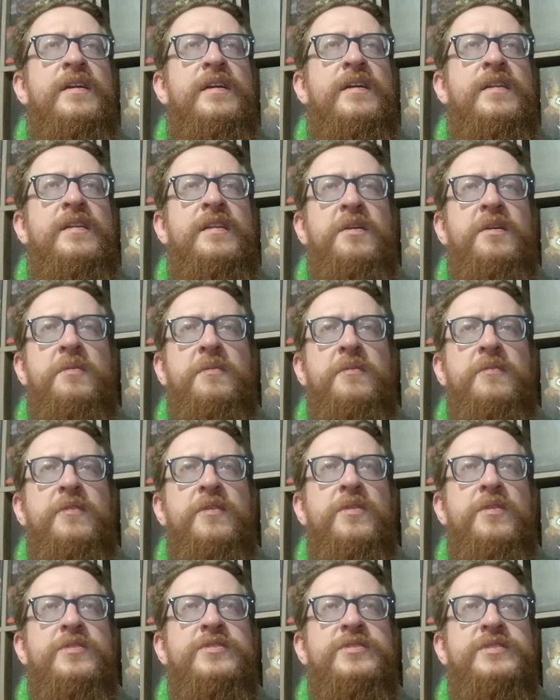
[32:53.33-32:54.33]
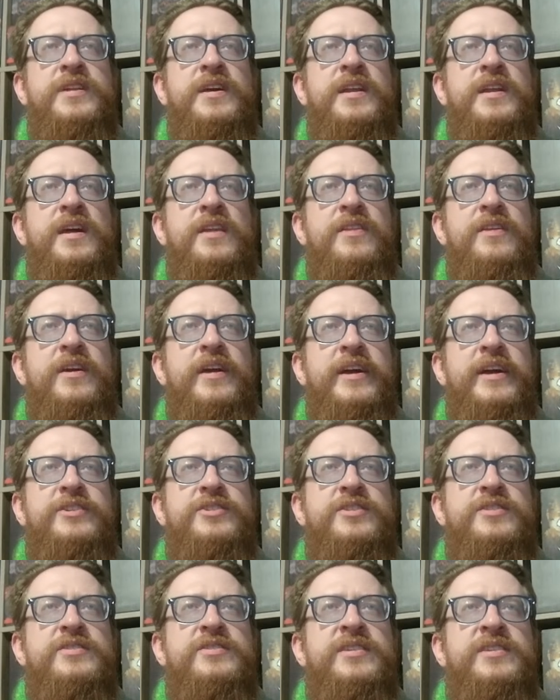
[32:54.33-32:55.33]
No, of course not on their actual
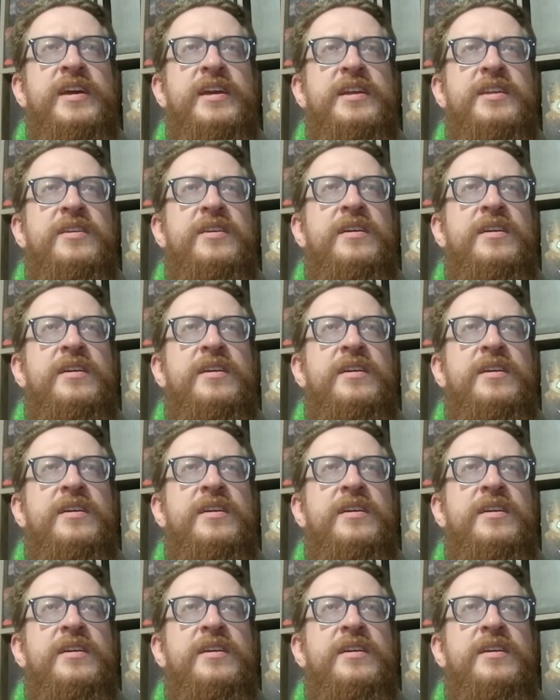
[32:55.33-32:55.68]
site.